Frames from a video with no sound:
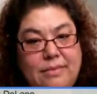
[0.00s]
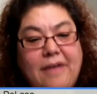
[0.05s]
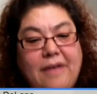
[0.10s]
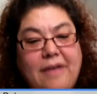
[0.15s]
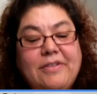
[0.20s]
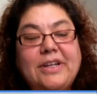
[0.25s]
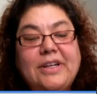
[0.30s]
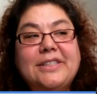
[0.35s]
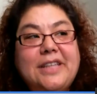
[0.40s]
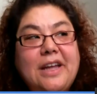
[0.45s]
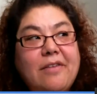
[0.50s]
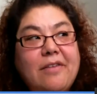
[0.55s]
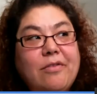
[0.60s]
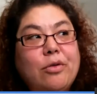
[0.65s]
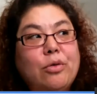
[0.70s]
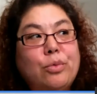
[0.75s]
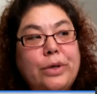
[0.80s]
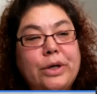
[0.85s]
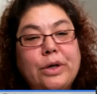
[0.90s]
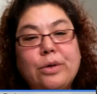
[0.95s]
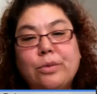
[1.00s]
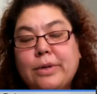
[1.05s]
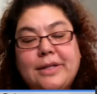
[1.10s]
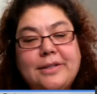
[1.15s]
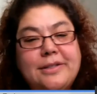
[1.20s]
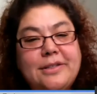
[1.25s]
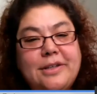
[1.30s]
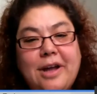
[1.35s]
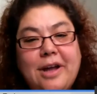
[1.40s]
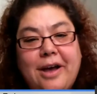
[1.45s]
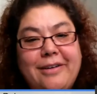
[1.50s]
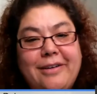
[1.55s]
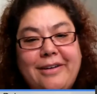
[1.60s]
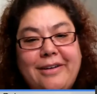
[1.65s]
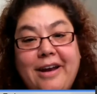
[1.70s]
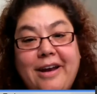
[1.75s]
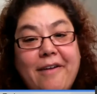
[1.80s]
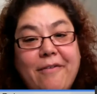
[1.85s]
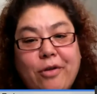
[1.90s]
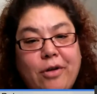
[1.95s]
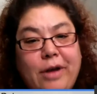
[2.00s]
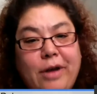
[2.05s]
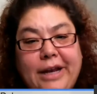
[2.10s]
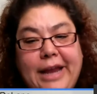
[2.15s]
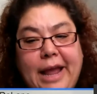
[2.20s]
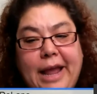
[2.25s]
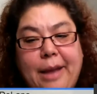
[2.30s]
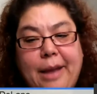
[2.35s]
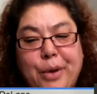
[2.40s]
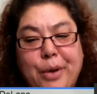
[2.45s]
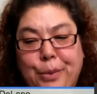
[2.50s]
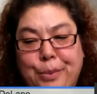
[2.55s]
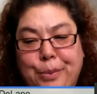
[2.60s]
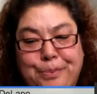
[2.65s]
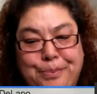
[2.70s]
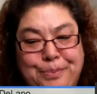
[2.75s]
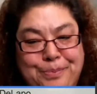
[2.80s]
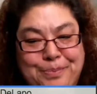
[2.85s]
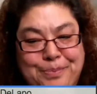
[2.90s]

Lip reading: I've done several real ones, never EdcampHOME.